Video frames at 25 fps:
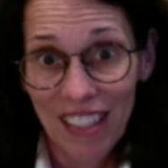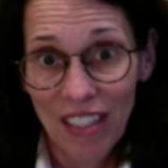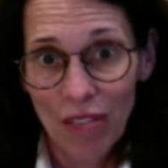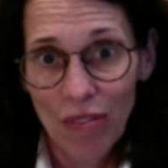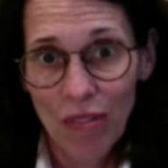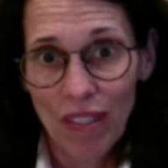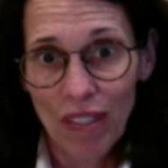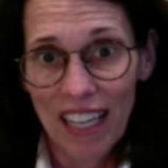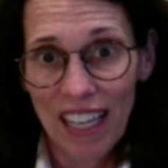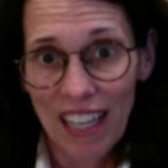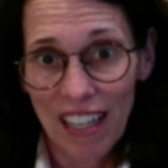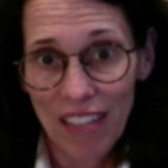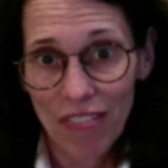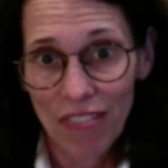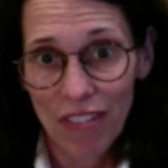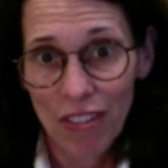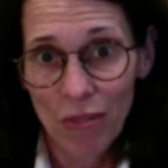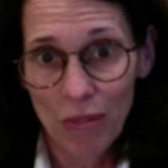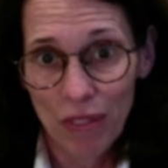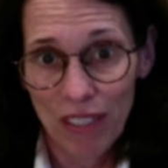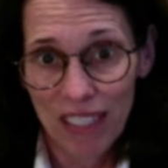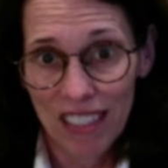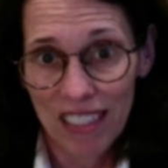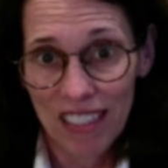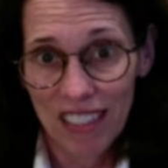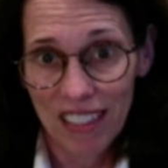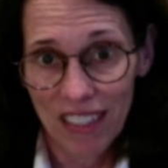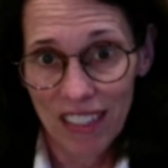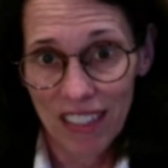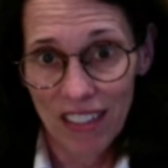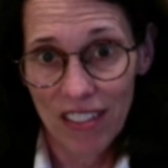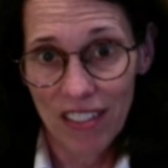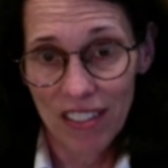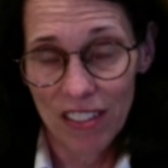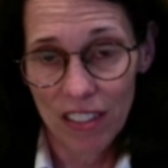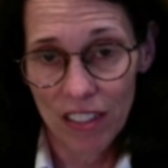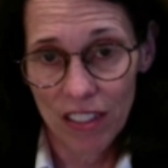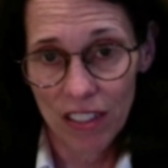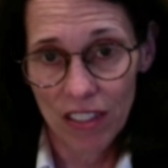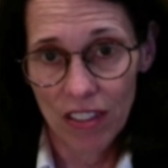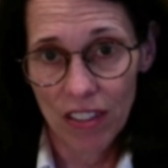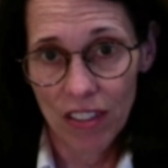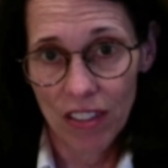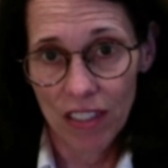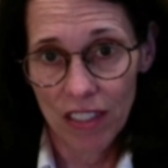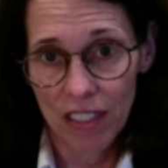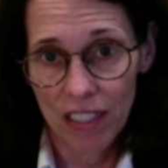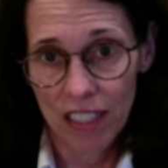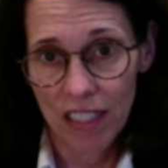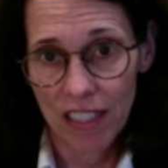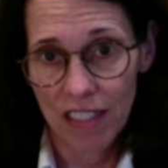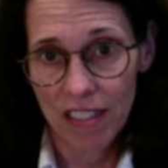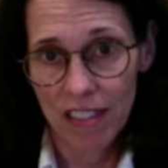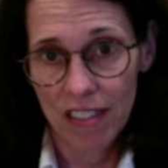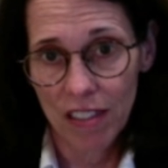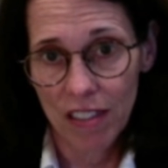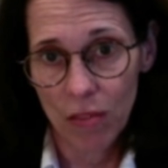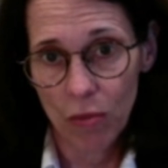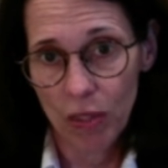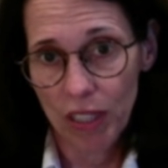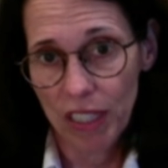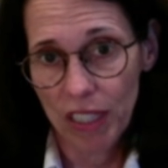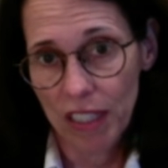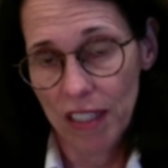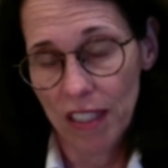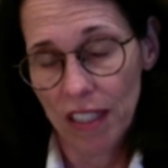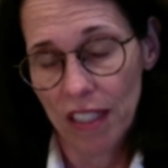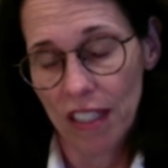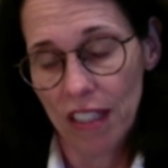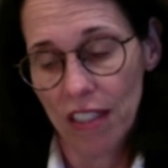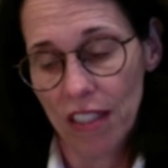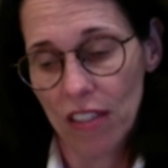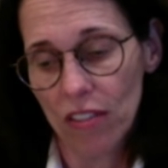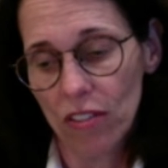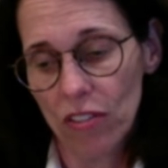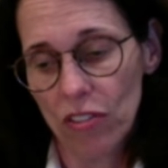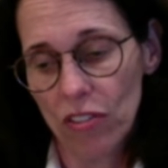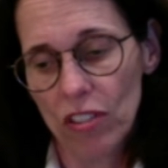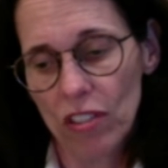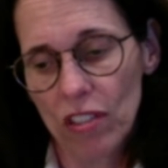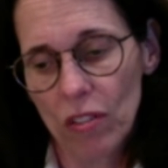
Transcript: We have to wait till there's a good test that we can then use.